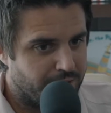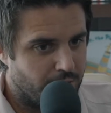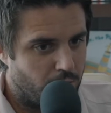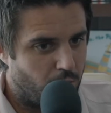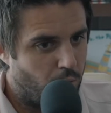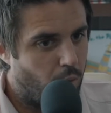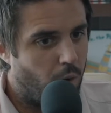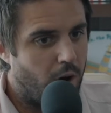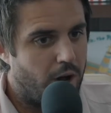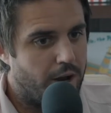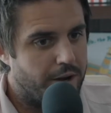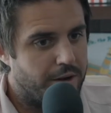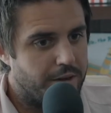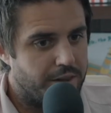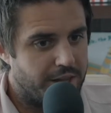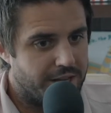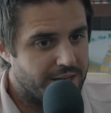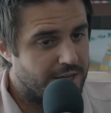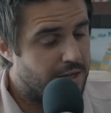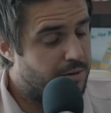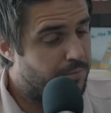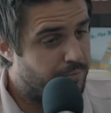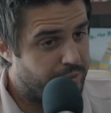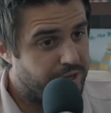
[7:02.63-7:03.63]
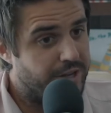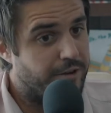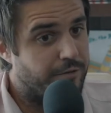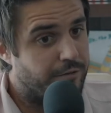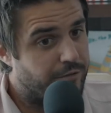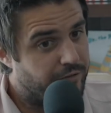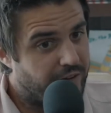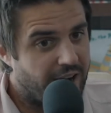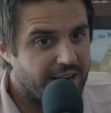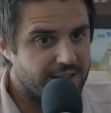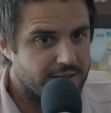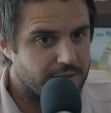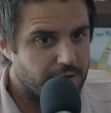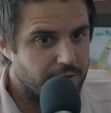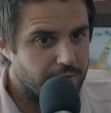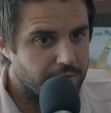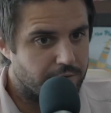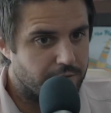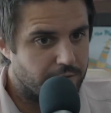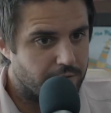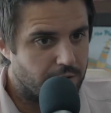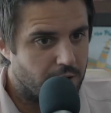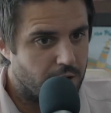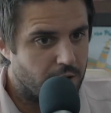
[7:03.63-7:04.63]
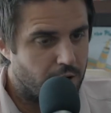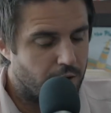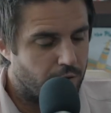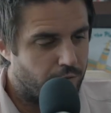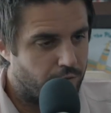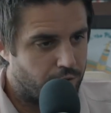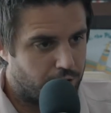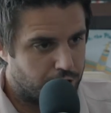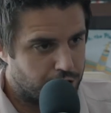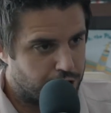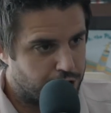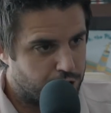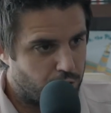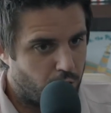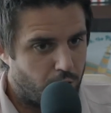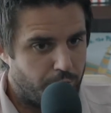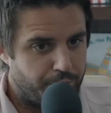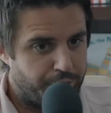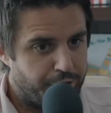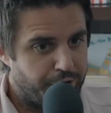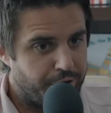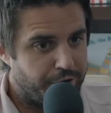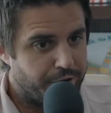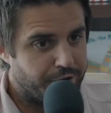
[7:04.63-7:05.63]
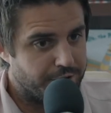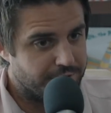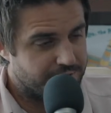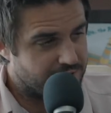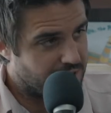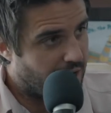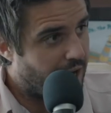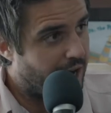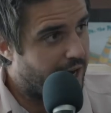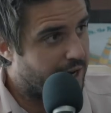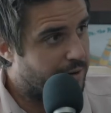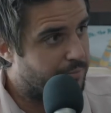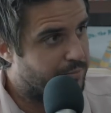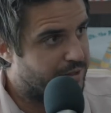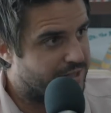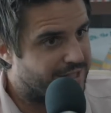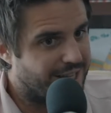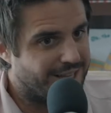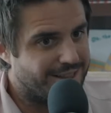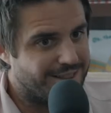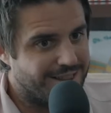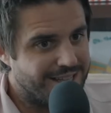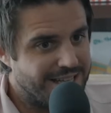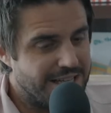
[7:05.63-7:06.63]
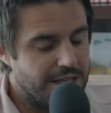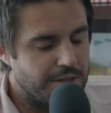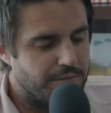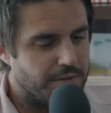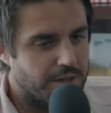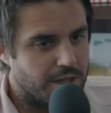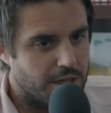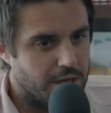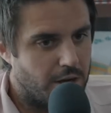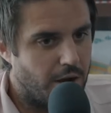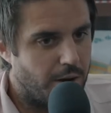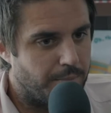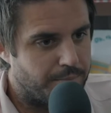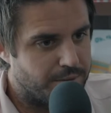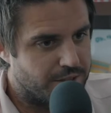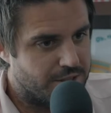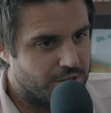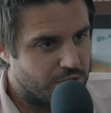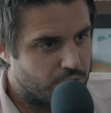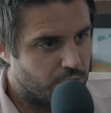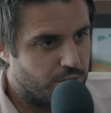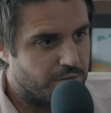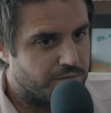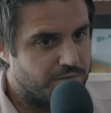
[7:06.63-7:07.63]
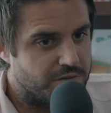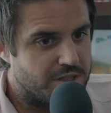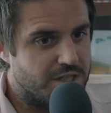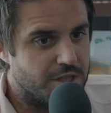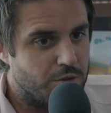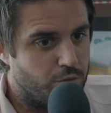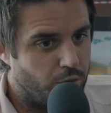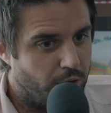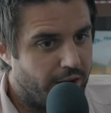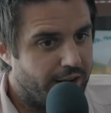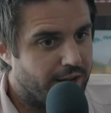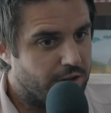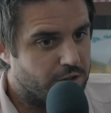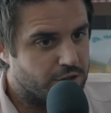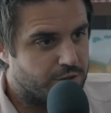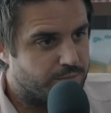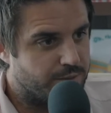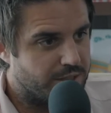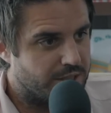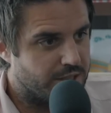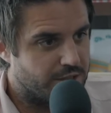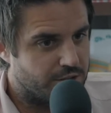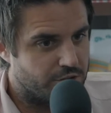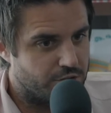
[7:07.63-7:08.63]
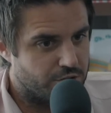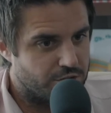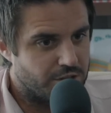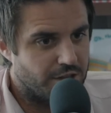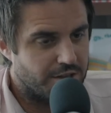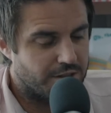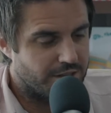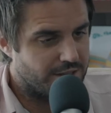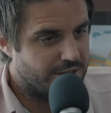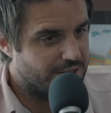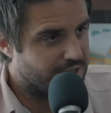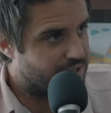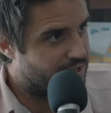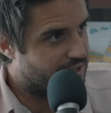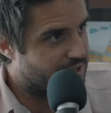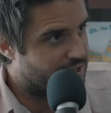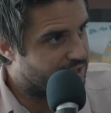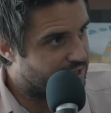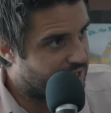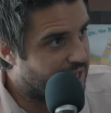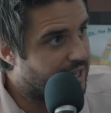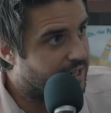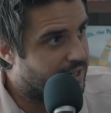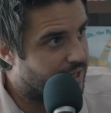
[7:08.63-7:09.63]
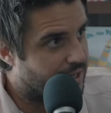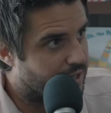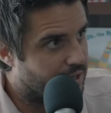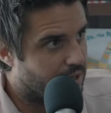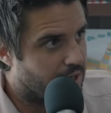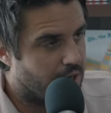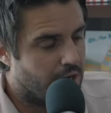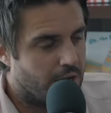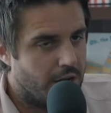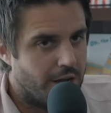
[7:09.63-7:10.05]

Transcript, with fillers: One, they can be effective for a short period of time, but they leave and the company sort of derails because there's nothing to sustain it.